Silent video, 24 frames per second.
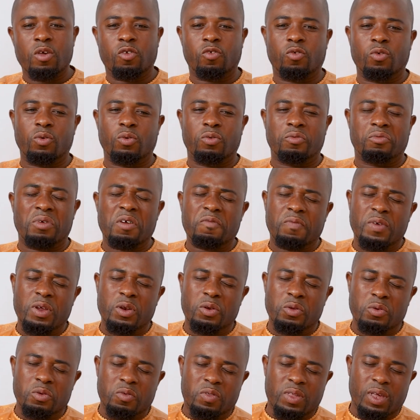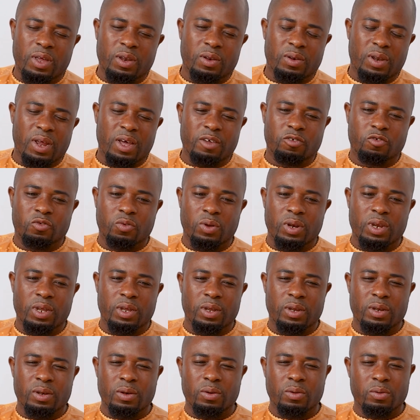So revenues are
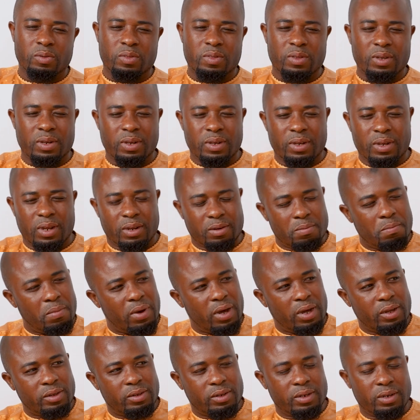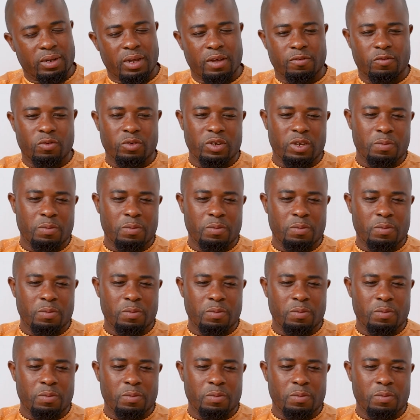actually not that much. They have to